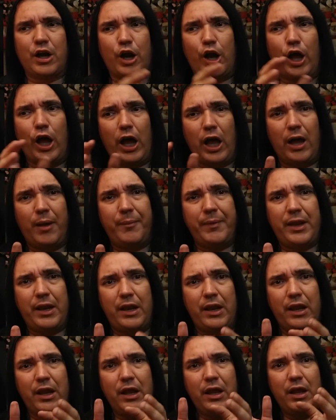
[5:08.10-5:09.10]

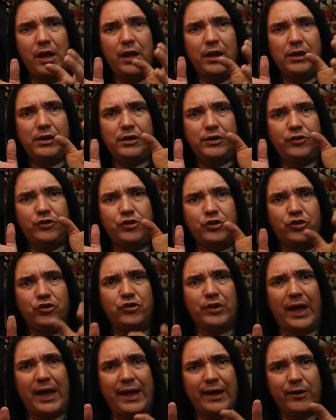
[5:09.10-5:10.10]
common
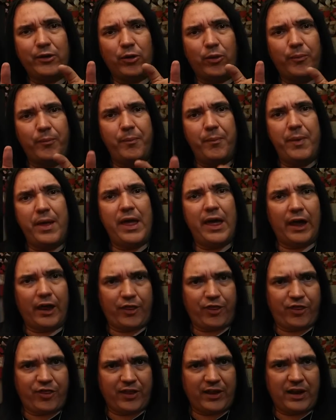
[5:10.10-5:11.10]
societal
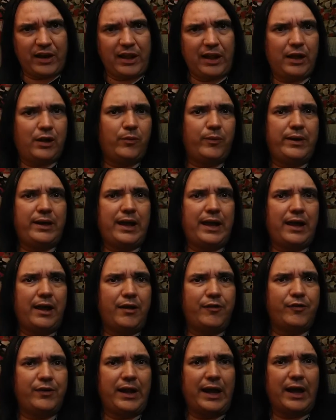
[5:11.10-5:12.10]
myth like we
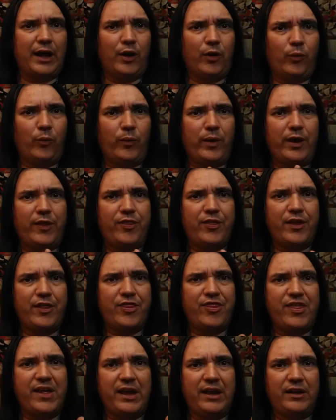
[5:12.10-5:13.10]
have now with
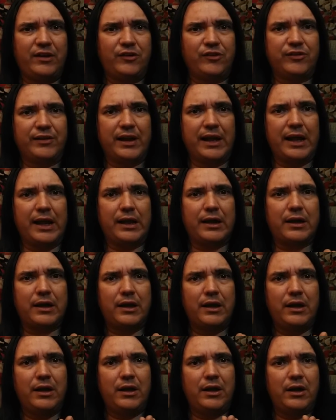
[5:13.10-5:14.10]
things
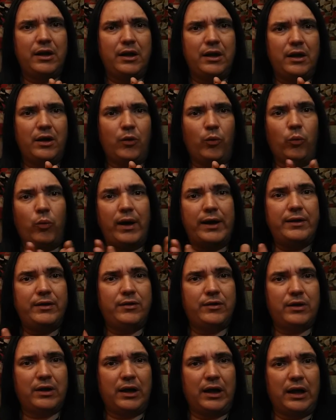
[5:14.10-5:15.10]
like white
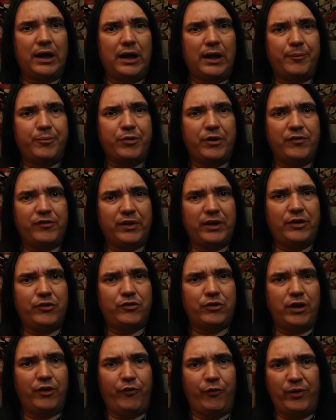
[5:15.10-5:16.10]
uh,
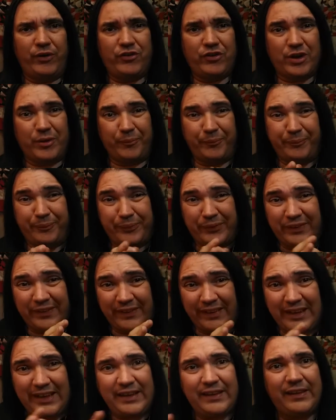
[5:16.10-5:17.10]
privilege, of which
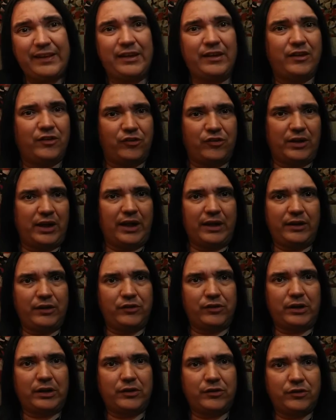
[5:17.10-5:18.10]
completely does not
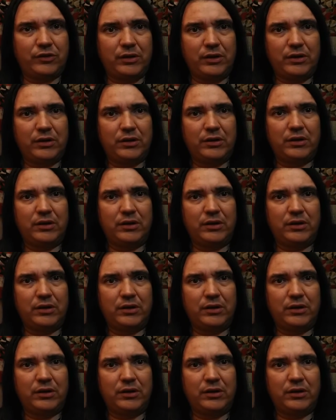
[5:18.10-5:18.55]
exist.